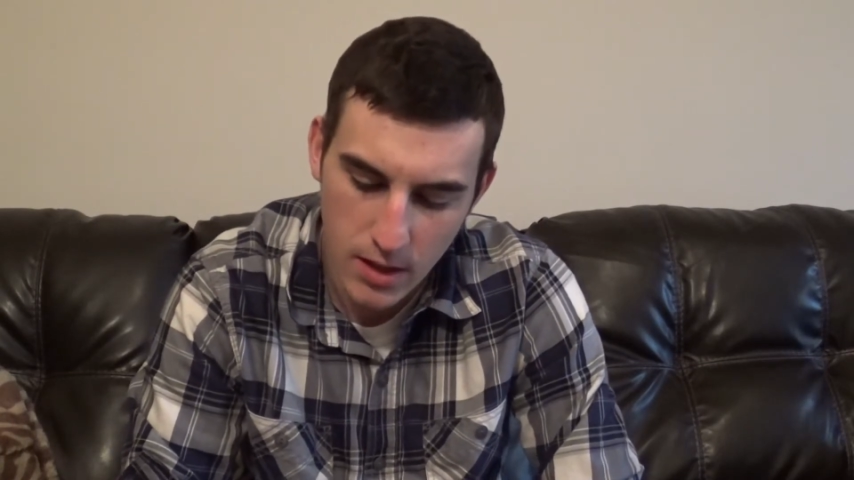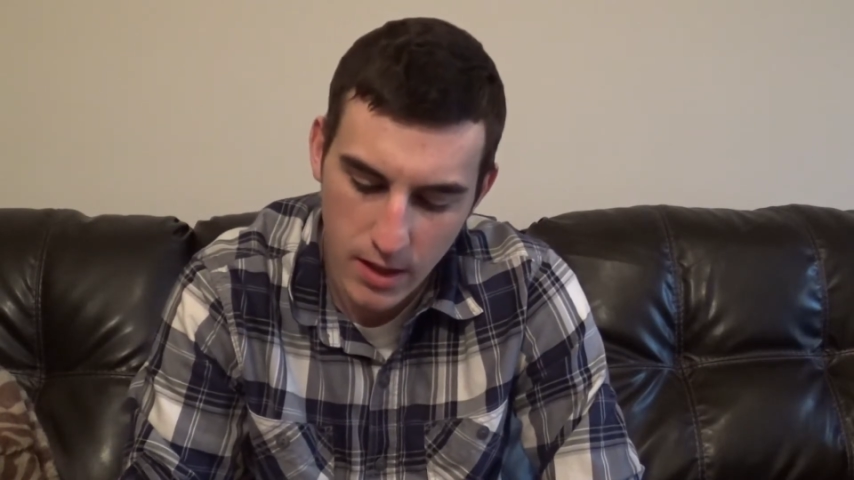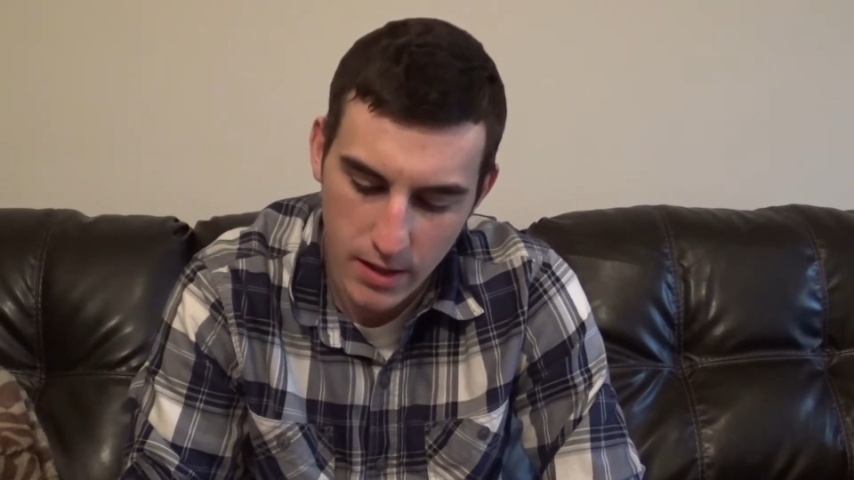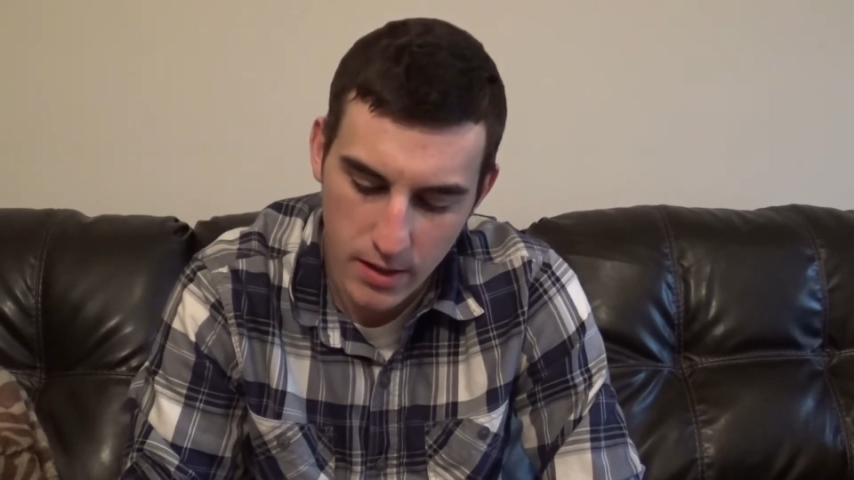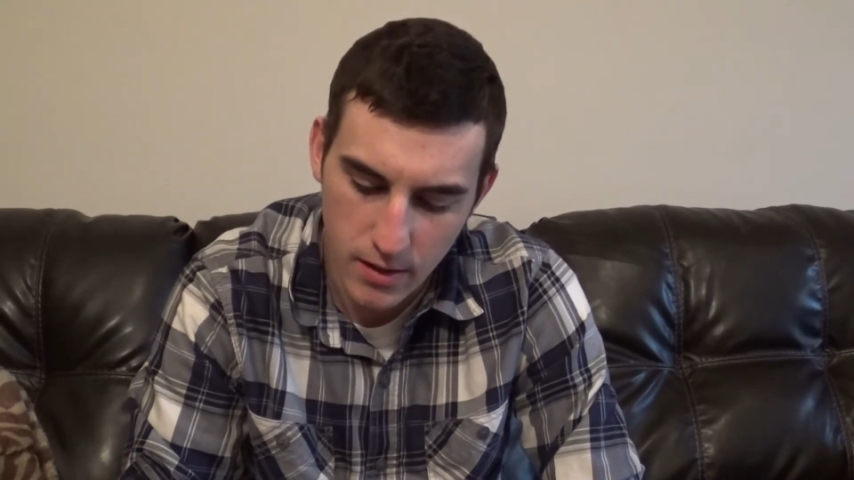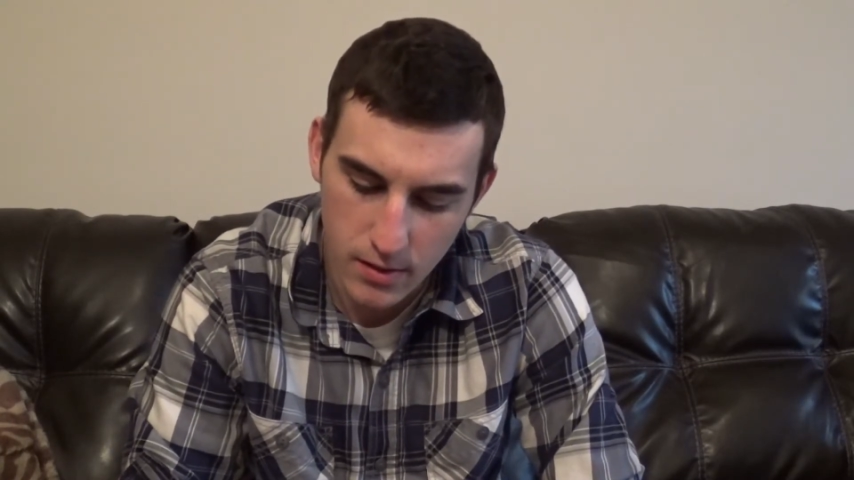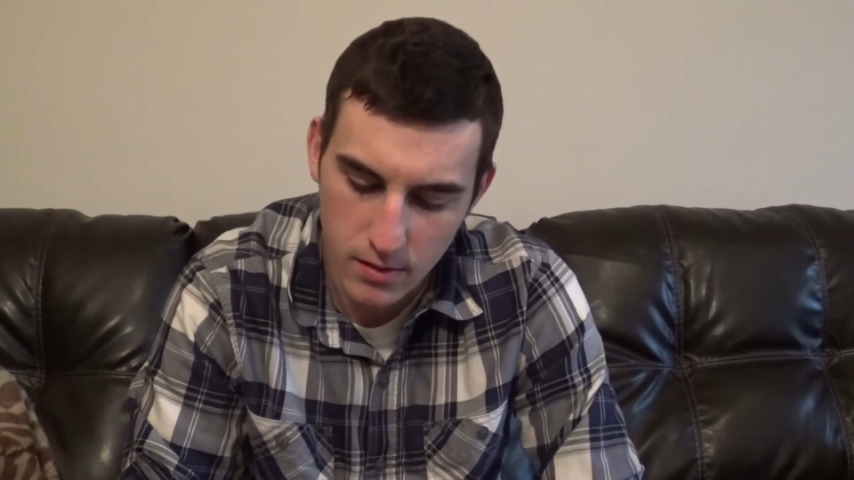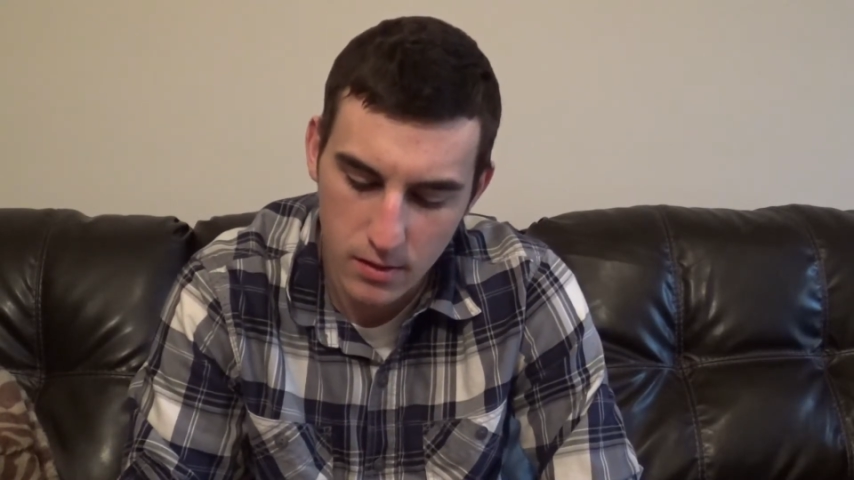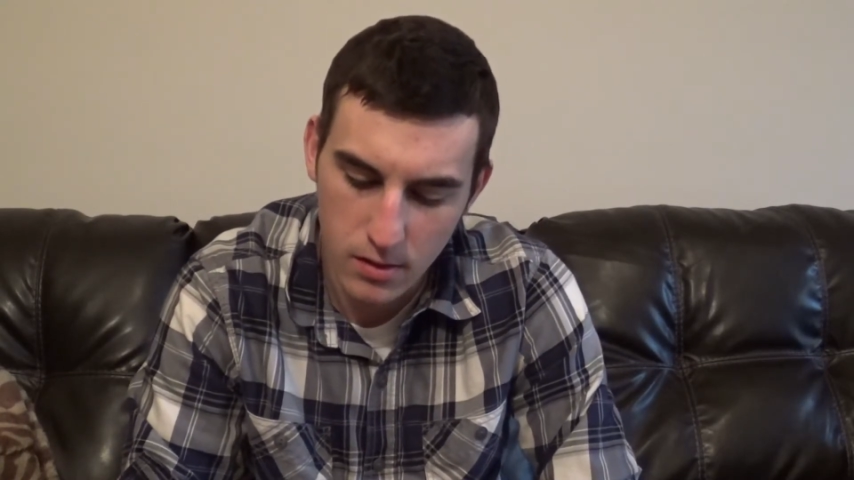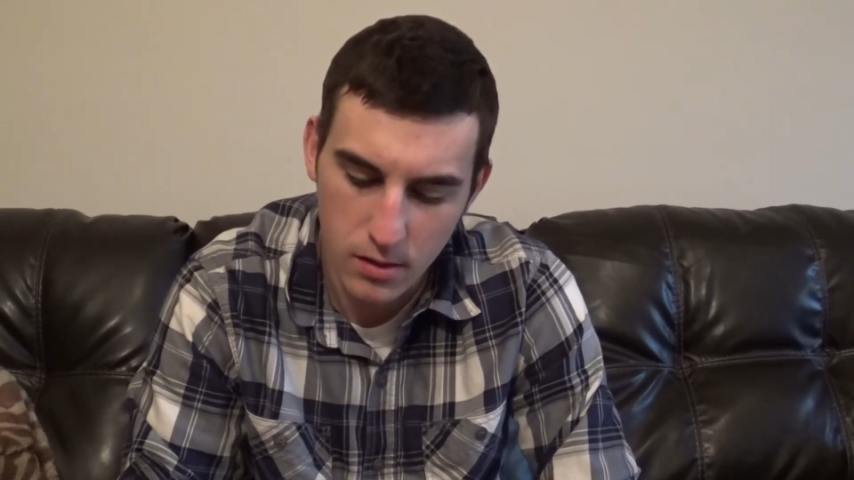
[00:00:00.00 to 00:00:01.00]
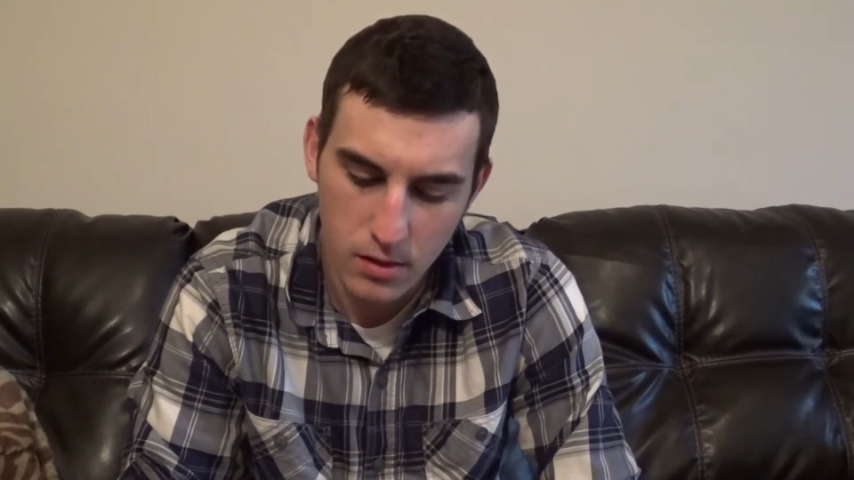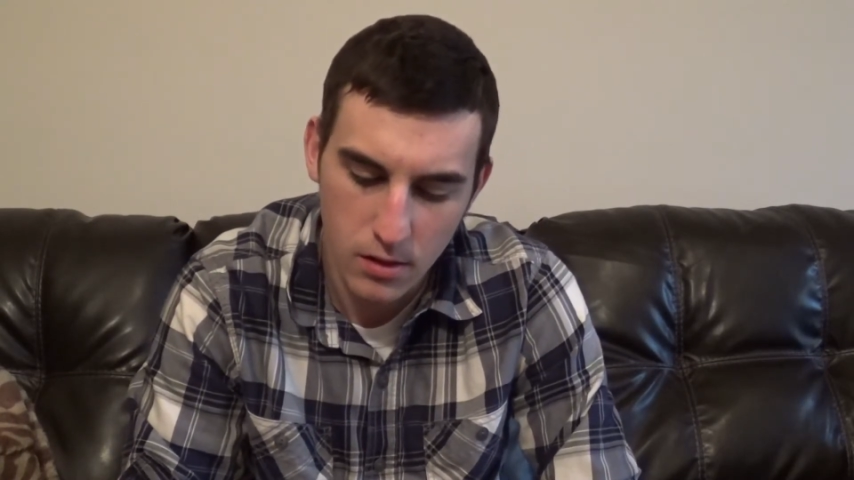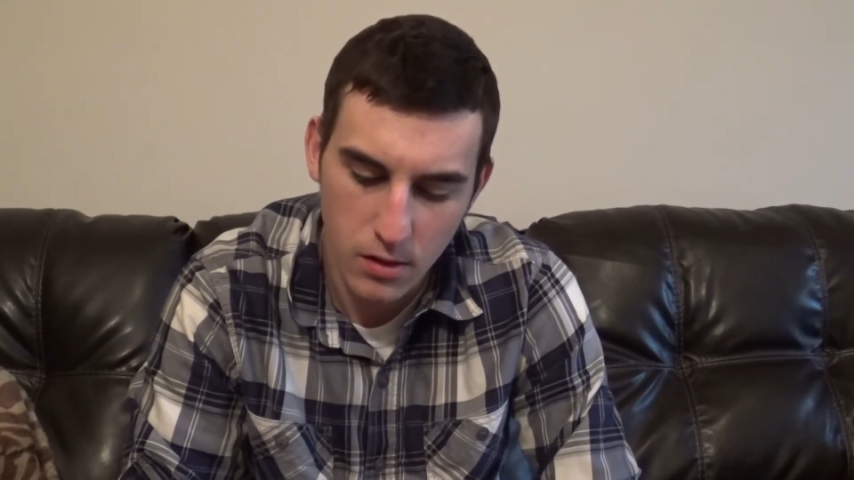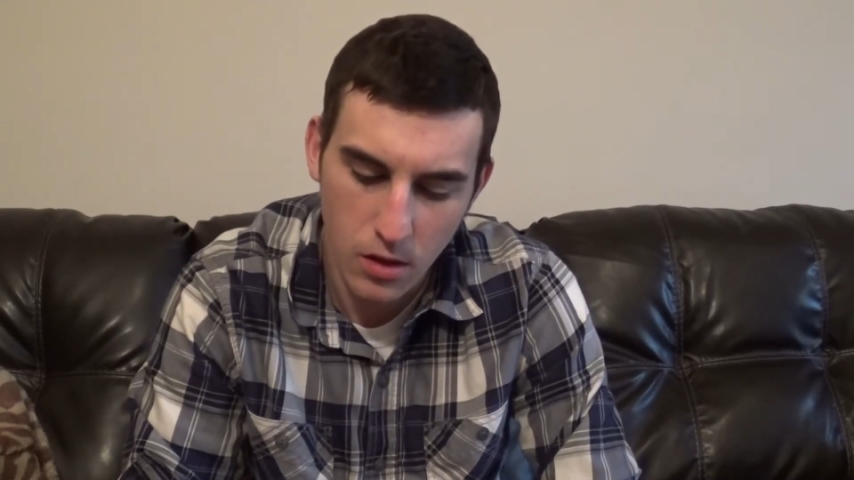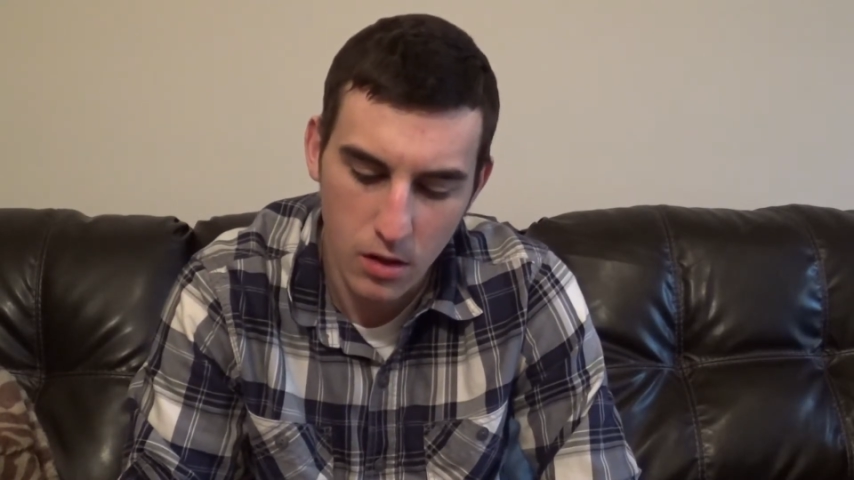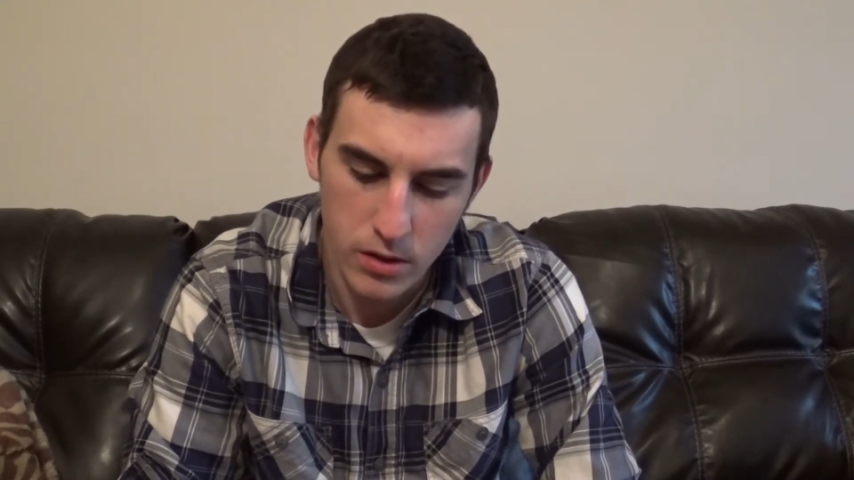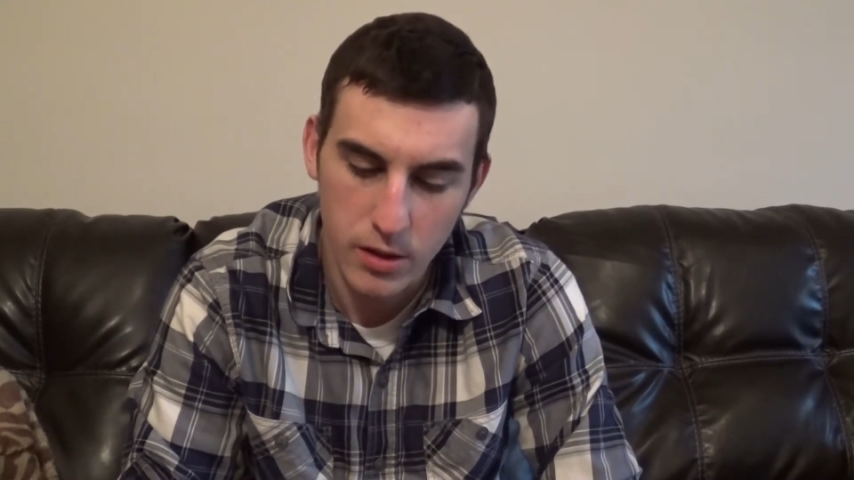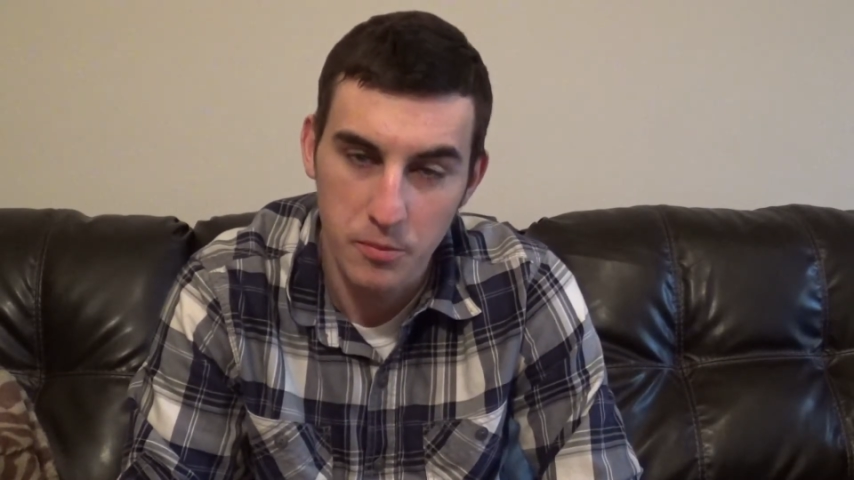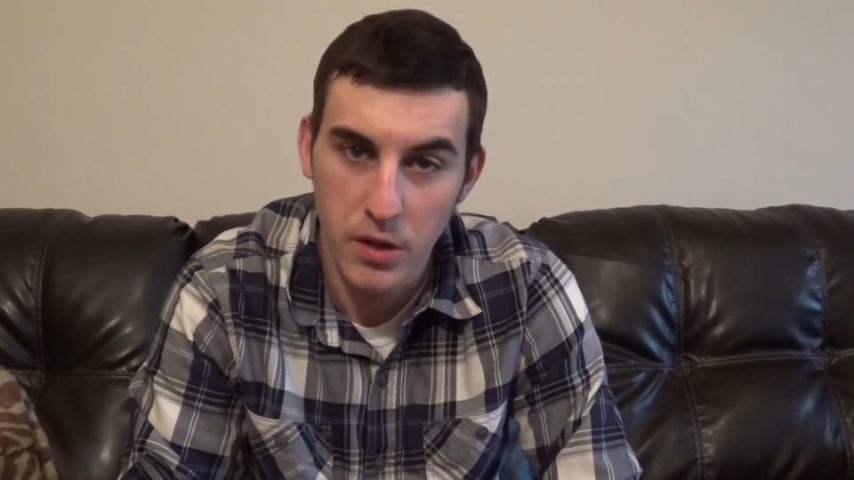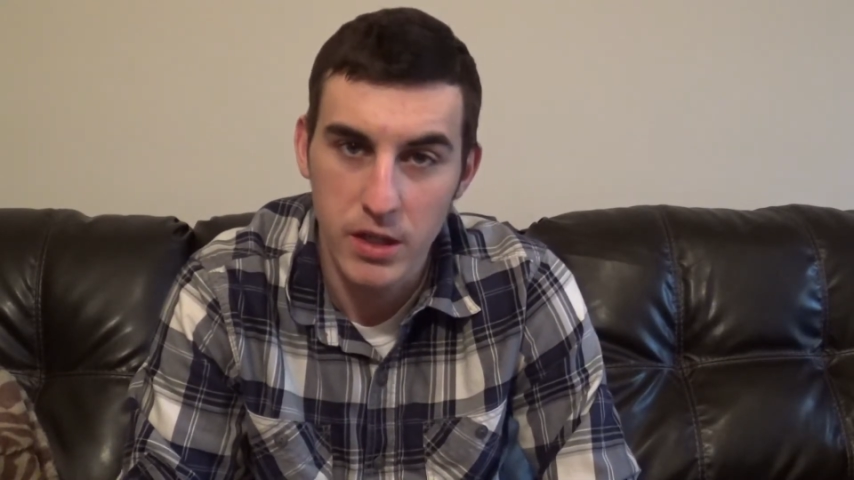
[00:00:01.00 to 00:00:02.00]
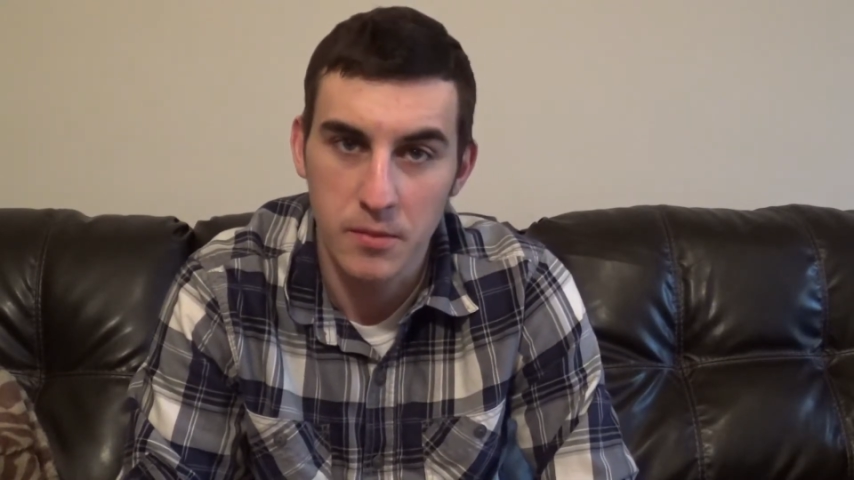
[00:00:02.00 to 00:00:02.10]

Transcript: I called a buddy